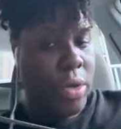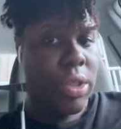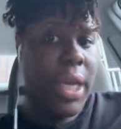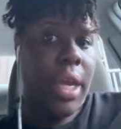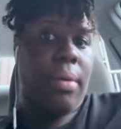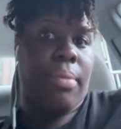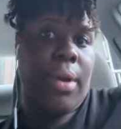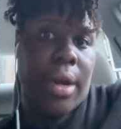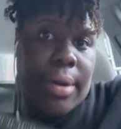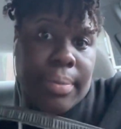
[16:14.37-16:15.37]
you stay in
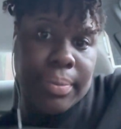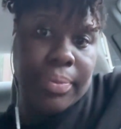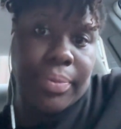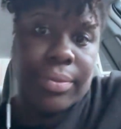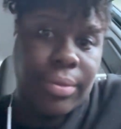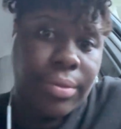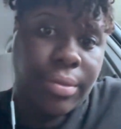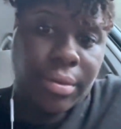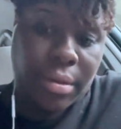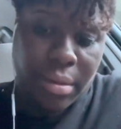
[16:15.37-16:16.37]
prayer,
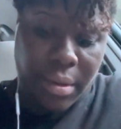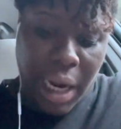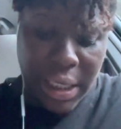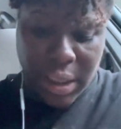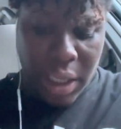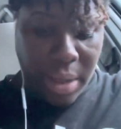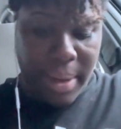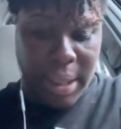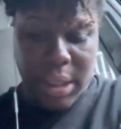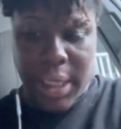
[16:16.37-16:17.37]
I just talked
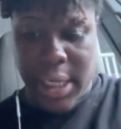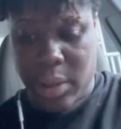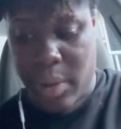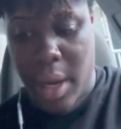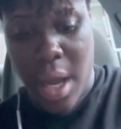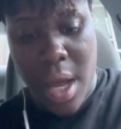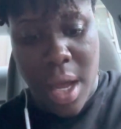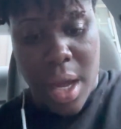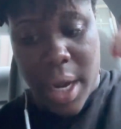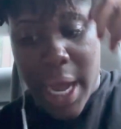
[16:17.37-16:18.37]
about this last week,
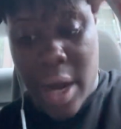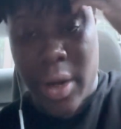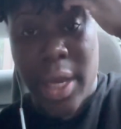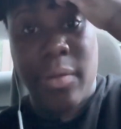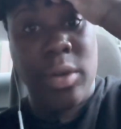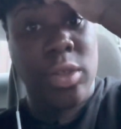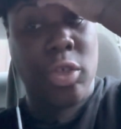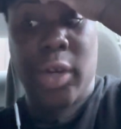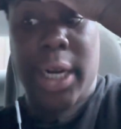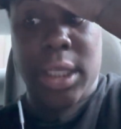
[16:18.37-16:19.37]
God can give you the
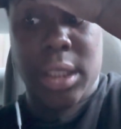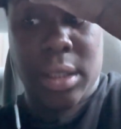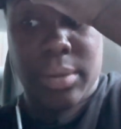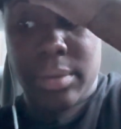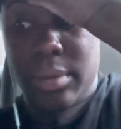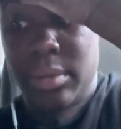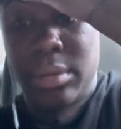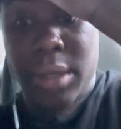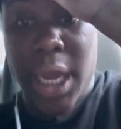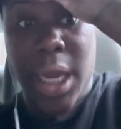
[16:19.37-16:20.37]
strategy.
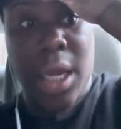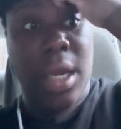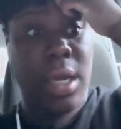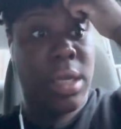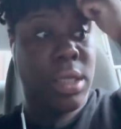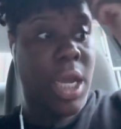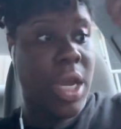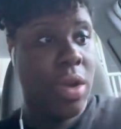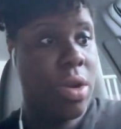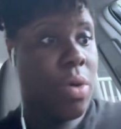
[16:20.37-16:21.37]
He is.
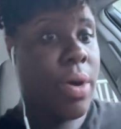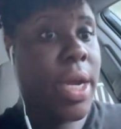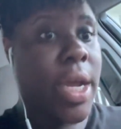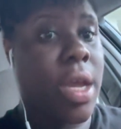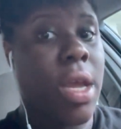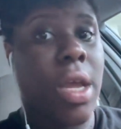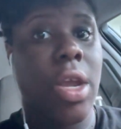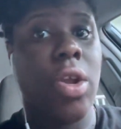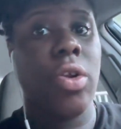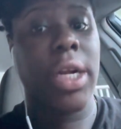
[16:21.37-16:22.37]
And you know what?
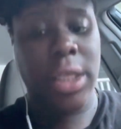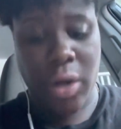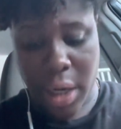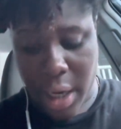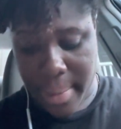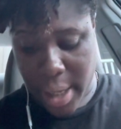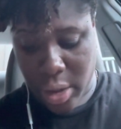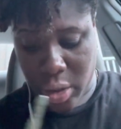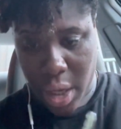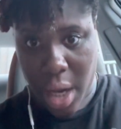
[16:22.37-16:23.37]
You know what I started thinking about
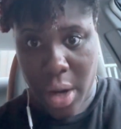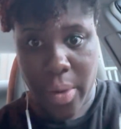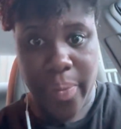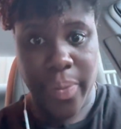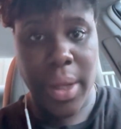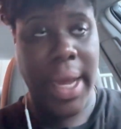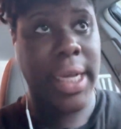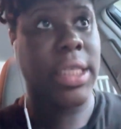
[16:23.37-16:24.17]
too, y'all? I